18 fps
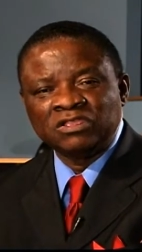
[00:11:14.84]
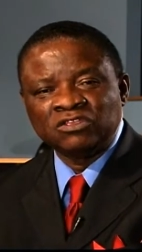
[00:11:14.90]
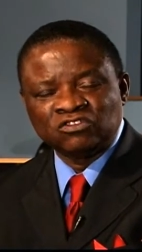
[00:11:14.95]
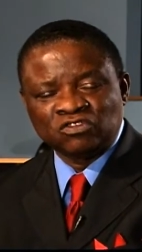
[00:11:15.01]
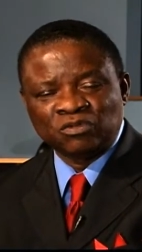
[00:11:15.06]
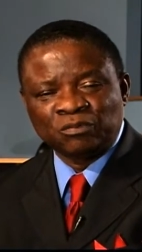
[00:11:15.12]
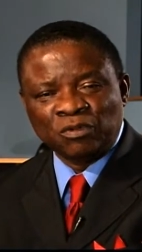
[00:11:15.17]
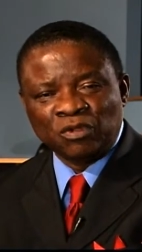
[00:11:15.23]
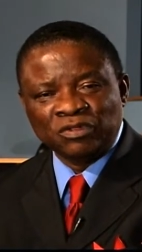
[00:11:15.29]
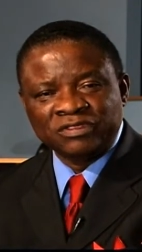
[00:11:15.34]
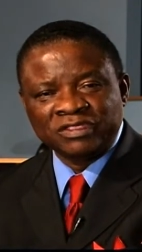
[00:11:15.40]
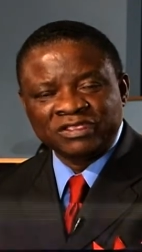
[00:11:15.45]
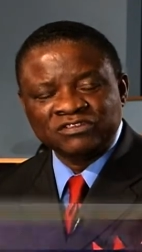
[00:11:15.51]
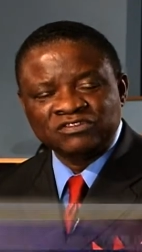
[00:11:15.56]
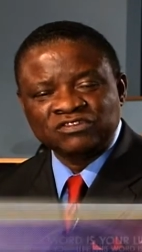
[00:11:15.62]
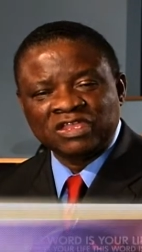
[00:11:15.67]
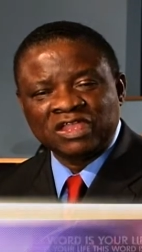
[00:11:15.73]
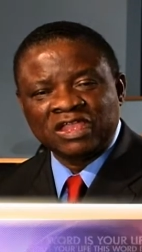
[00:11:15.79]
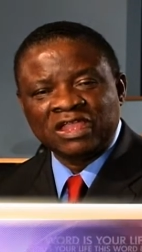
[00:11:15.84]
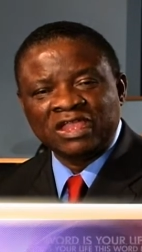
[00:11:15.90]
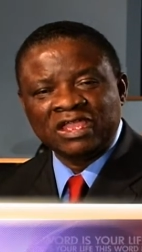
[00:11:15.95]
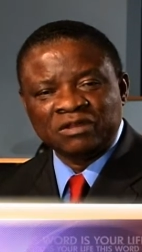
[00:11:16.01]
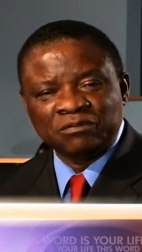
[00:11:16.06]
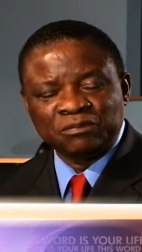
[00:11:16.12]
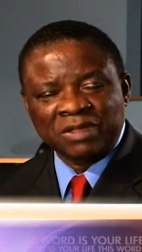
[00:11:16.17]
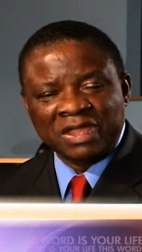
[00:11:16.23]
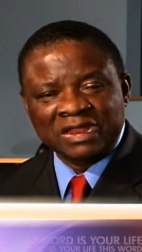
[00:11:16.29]
supporters uh,
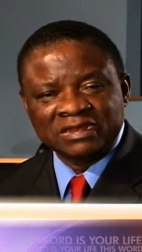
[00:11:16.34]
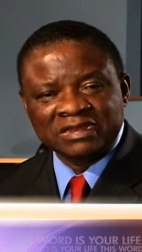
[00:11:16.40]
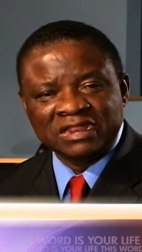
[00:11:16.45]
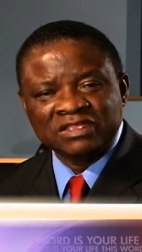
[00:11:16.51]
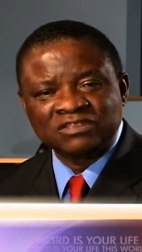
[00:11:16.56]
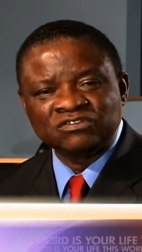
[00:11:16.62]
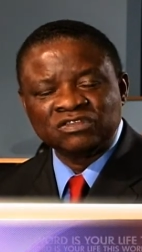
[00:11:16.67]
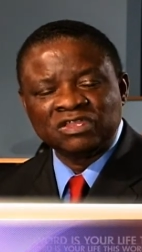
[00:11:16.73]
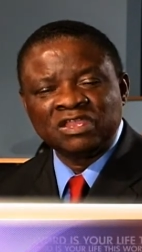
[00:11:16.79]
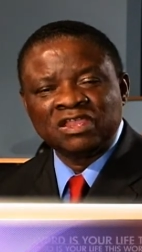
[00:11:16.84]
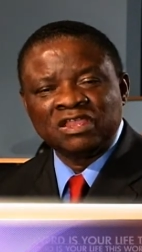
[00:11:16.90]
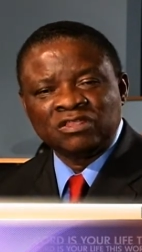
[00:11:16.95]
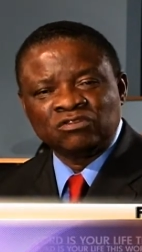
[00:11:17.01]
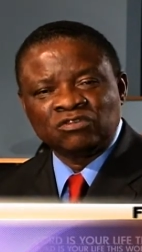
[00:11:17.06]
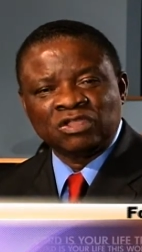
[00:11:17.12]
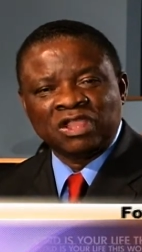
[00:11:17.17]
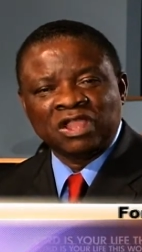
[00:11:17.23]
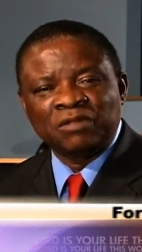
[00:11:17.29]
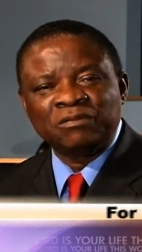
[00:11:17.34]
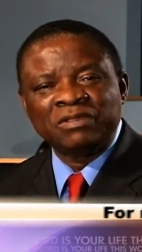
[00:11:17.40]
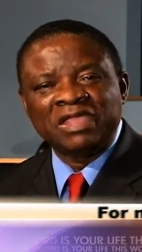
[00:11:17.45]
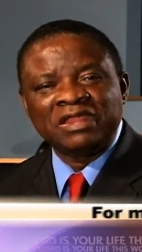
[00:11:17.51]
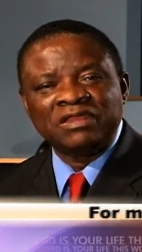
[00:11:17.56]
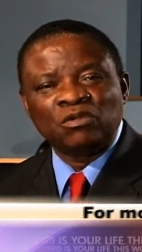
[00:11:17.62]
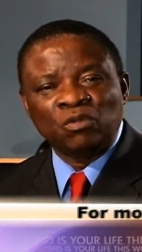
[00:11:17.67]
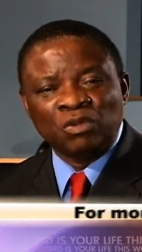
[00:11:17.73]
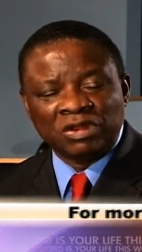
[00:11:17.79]
and partners to help
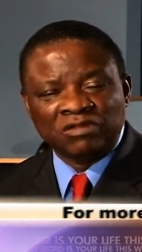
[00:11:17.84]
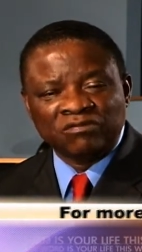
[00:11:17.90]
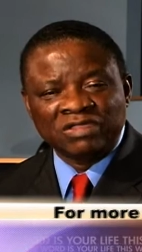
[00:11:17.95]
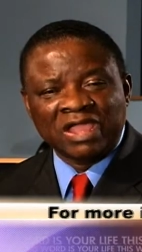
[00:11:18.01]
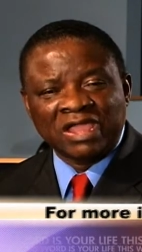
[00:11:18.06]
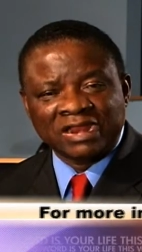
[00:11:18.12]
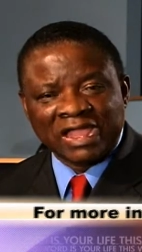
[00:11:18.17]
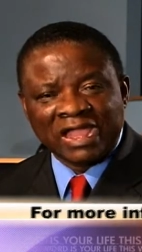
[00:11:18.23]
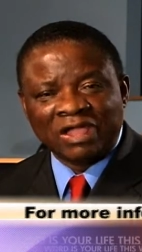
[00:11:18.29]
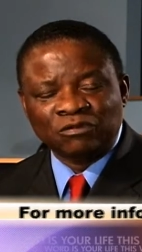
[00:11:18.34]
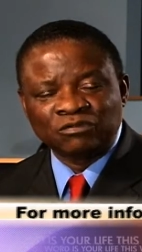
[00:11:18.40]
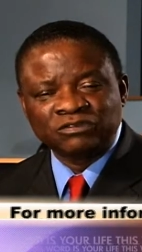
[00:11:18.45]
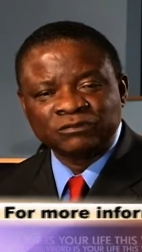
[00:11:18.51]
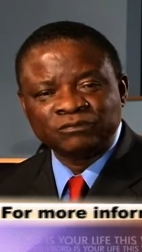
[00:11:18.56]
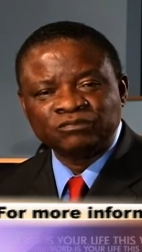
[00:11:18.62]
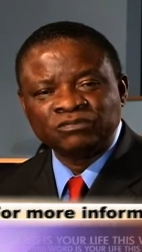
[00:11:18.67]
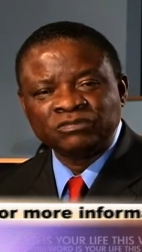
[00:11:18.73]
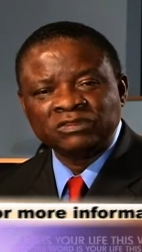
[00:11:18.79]
get the Word of God out.